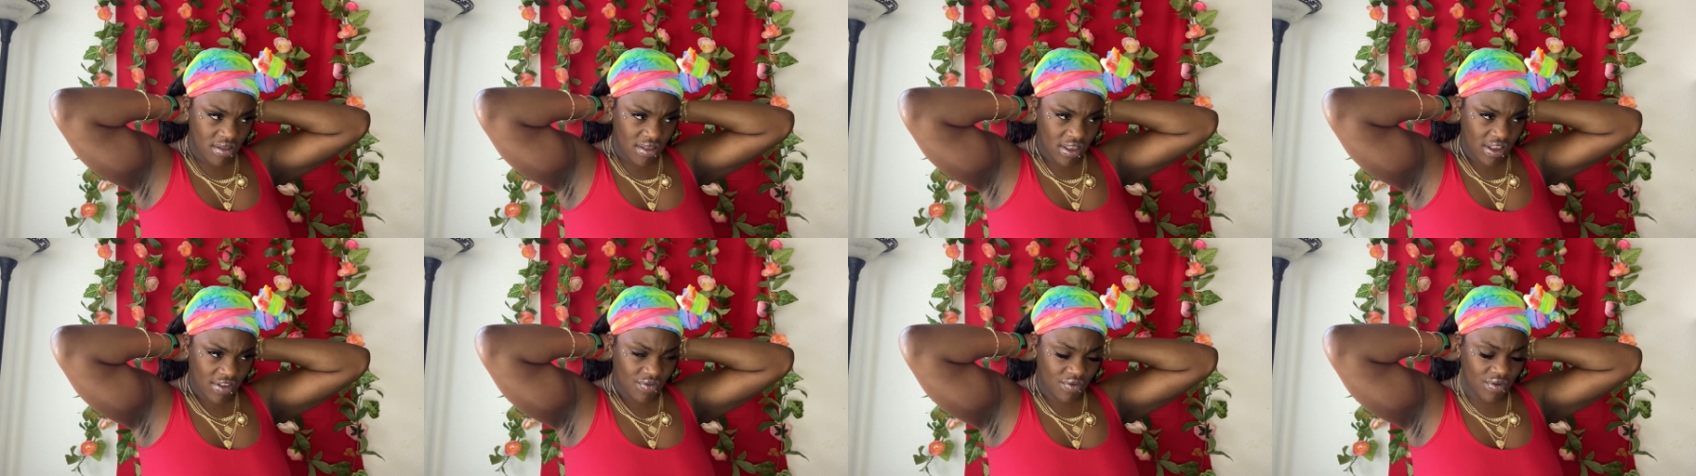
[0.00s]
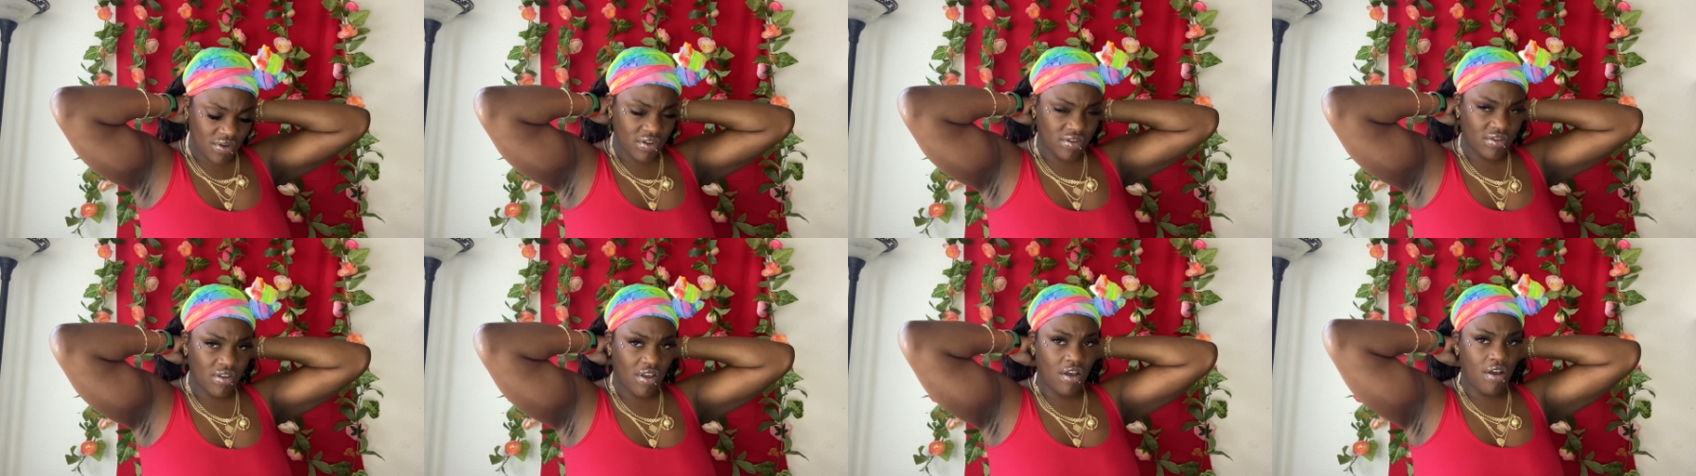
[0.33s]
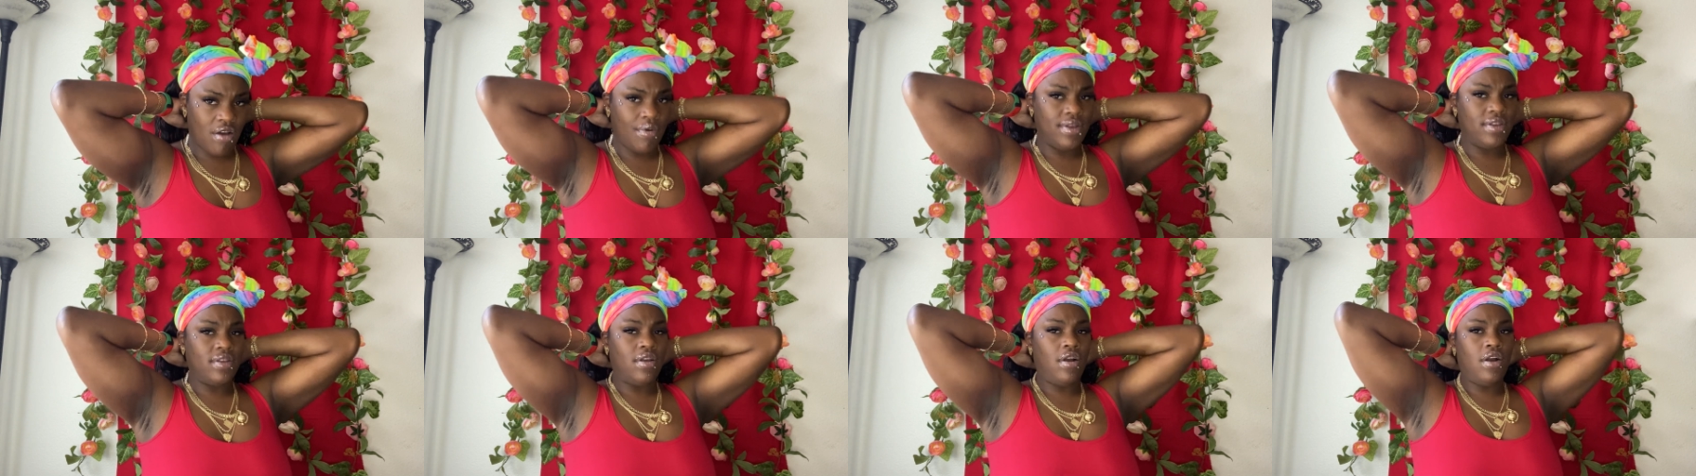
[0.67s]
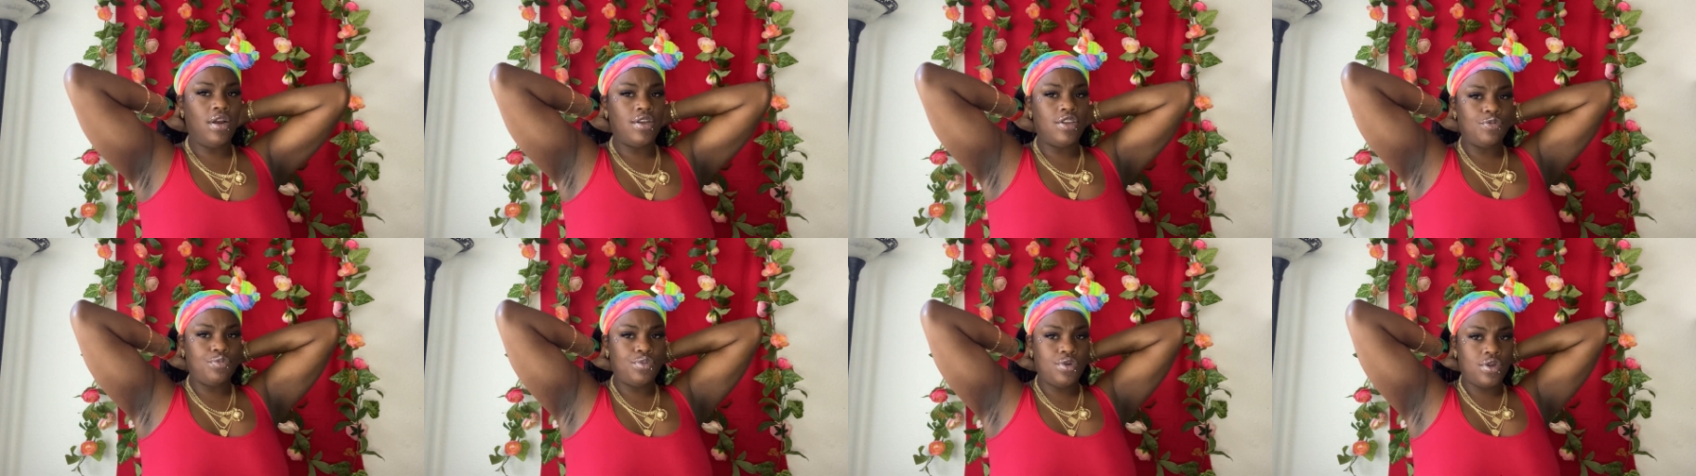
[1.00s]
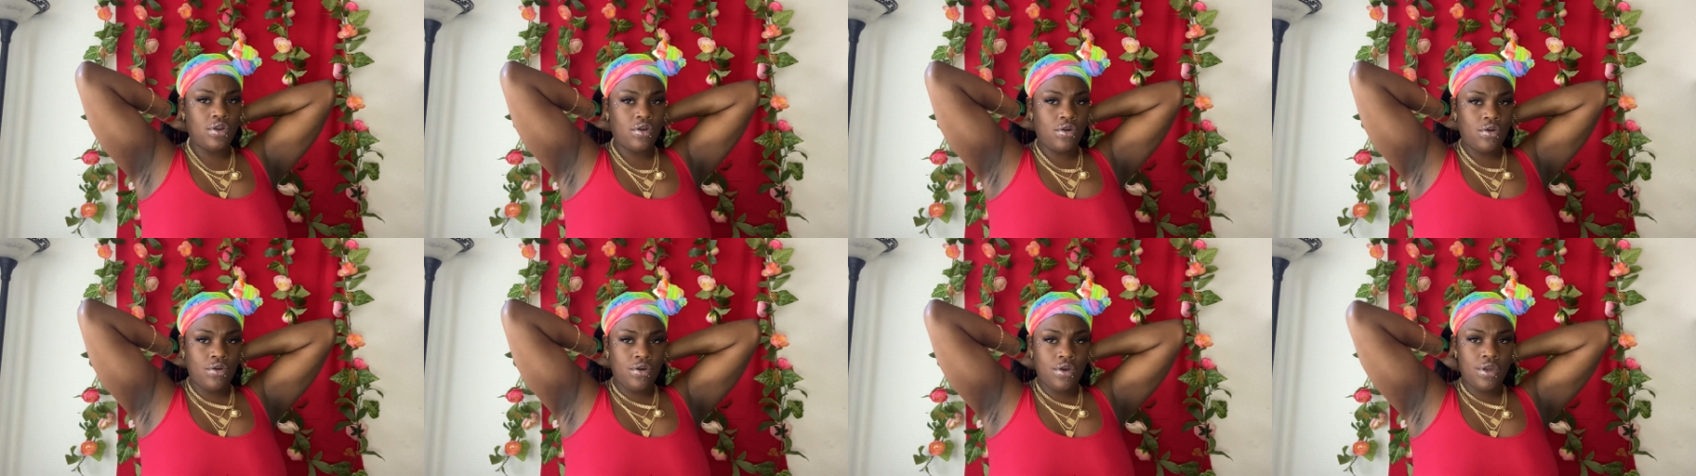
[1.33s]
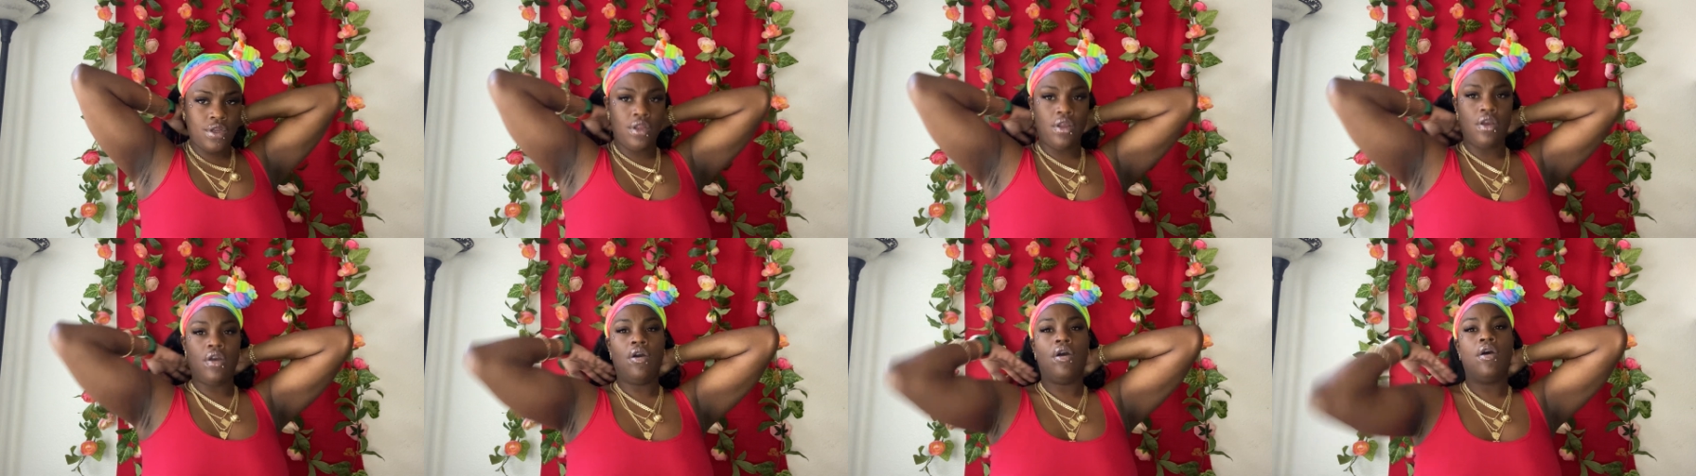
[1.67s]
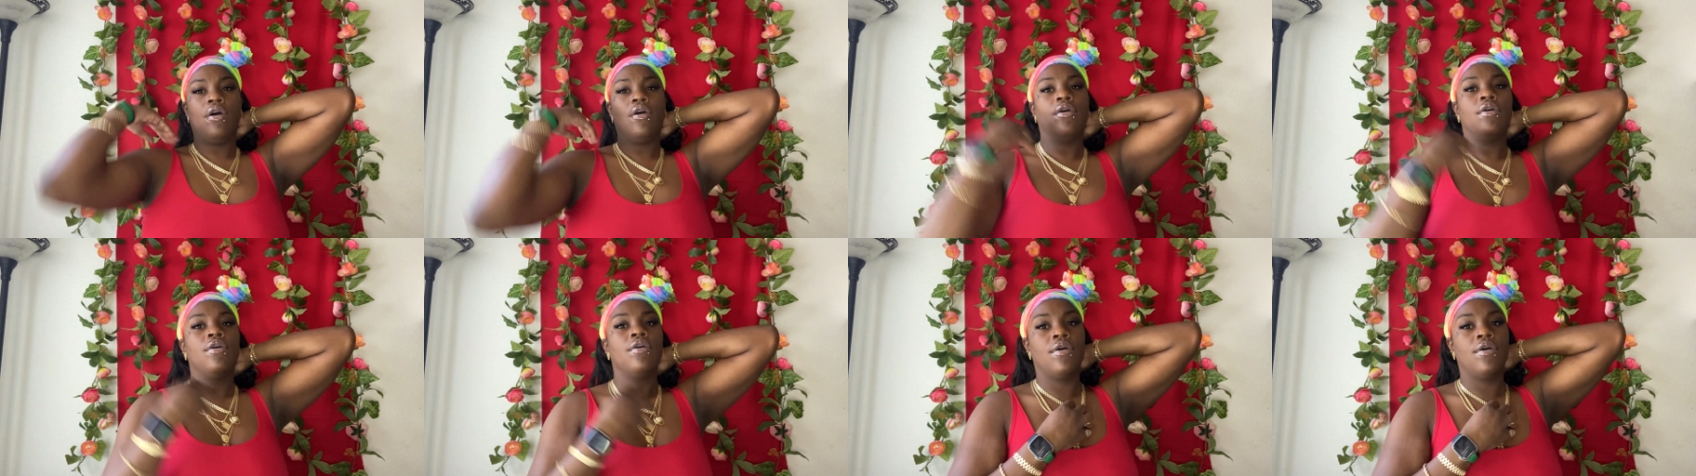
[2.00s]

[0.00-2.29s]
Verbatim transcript: this one is always hard to put on, y'all